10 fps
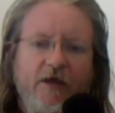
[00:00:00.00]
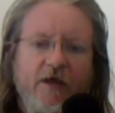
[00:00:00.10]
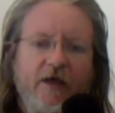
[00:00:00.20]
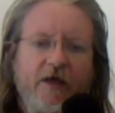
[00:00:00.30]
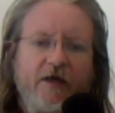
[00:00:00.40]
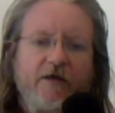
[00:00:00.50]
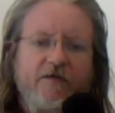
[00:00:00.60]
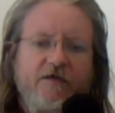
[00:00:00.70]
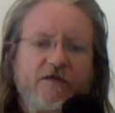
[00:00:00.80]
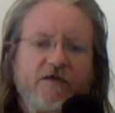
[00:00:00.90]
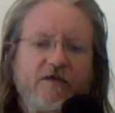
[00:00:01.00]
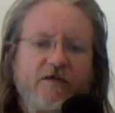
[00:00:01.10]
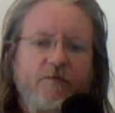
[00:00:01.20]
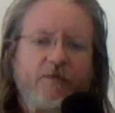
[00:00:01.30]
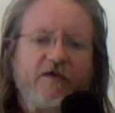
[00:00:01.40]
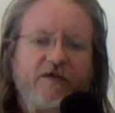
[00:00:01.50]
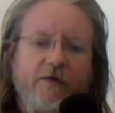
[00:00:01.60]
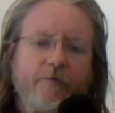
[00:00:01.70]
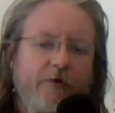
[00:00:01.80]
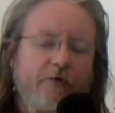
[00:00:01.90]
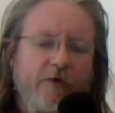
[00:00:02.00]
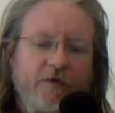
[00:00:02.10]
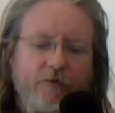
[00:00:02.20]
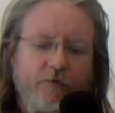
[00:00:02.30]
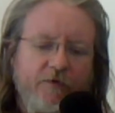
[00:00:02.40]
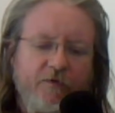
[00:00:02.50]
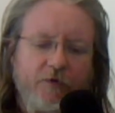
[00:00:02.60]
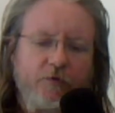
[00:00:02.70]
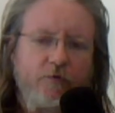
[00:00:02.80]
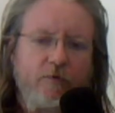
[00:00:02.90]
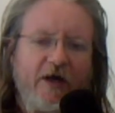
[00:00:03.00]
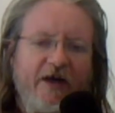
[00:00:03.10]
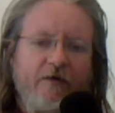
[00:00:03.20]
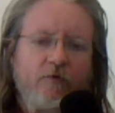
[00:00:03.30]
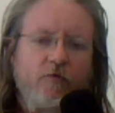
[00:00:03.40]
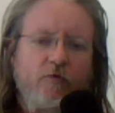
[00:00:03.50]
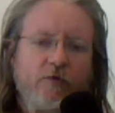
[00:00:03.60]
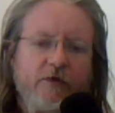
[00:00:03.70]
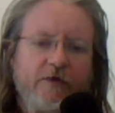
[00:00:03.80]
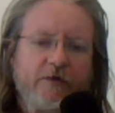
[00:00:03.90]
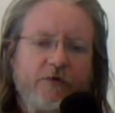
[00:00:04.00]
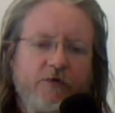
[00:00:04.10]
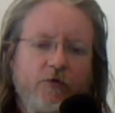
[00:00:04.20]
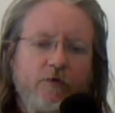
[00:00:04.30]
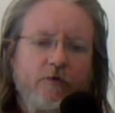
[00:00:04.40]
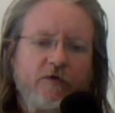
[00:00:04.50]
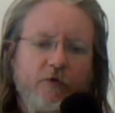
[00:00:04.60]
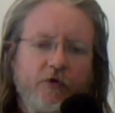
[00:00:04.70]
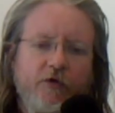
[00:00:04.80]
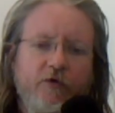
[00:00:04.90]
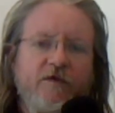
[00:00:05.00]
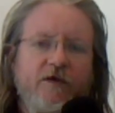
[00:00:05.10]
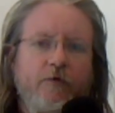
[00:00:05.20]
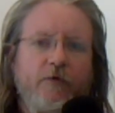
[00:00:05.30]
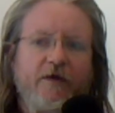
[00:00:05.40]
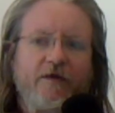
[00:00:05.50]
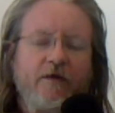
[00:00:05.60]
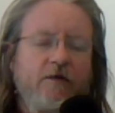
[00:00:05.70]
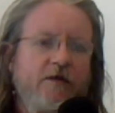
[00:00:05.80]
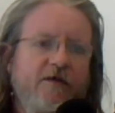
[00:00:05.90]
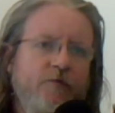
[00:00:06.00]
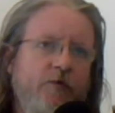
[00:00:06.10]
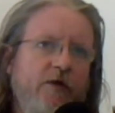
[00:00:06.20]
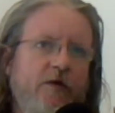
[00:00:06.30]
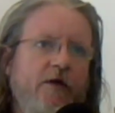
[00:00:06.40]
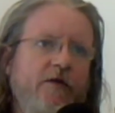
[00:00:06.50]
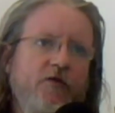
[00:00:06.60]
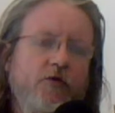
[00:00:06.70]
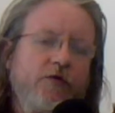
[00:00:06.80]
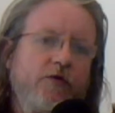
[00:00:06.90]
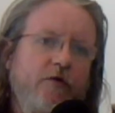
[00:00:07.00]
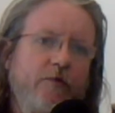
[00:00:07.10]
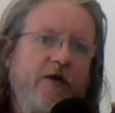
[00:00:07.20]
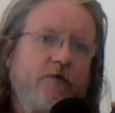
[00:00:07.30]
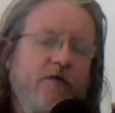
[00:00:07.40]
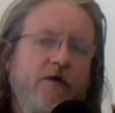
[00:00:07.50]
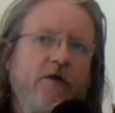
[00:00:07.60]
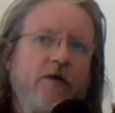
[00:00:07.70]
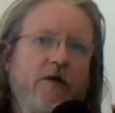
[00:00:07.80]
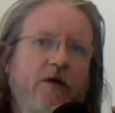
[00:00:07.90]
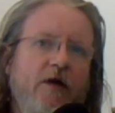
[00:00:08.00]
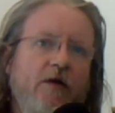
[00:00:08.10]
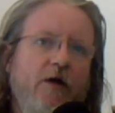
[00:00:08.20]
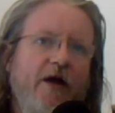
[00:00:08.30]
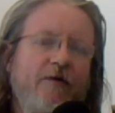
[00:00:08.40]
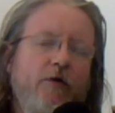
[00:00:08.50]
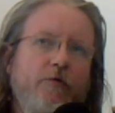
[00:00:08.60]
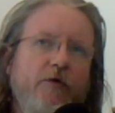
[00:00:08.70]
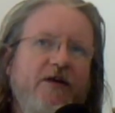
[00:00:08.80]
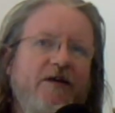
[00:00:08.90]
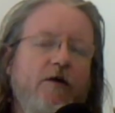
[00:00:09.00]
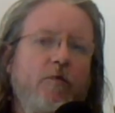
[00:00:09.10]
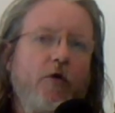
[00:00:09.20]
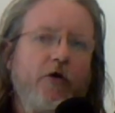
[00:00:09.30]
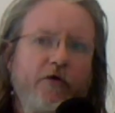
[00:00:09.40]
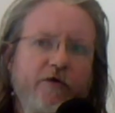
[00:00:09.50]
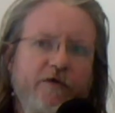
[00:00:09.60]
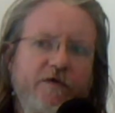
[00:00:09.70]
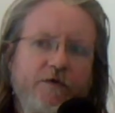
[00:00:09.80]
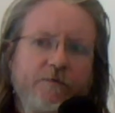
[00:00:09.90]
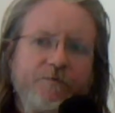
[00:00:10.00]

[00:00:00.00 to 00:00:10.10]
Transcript: As basically we're going to review how controllers work using a radar. Last week I talked to you about how a radar works,